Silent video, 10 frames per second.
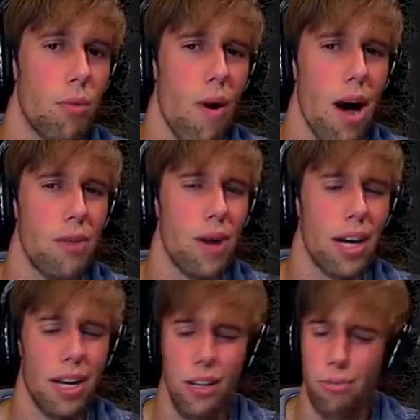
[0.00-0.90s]
But why do
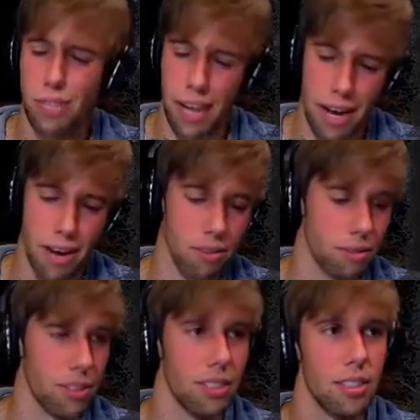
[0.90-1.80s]
I gotta go
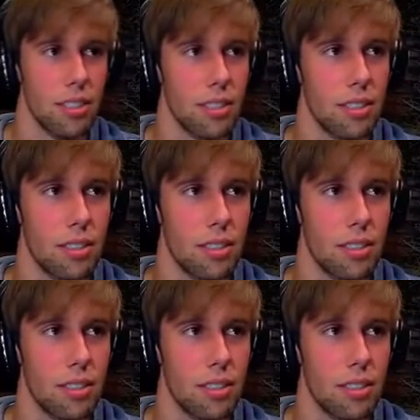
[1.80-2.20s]
down?